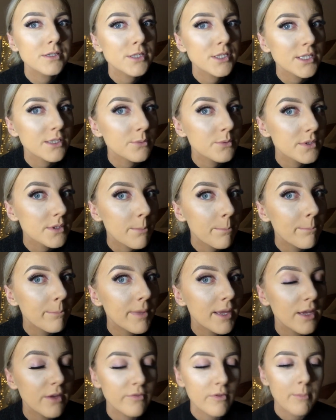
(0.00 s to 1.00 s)
she was a
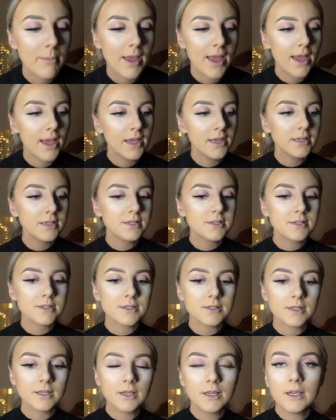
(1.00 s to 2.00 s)
bit of a
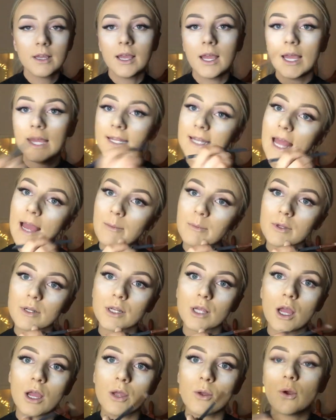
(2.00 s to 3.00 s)
mess, and now I'm going to
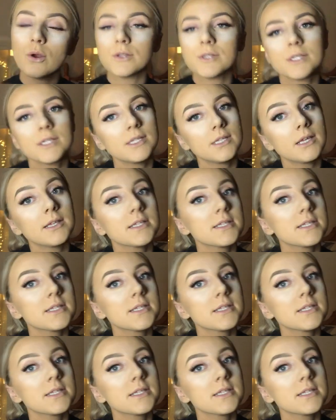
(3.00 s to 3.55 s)
go onto the other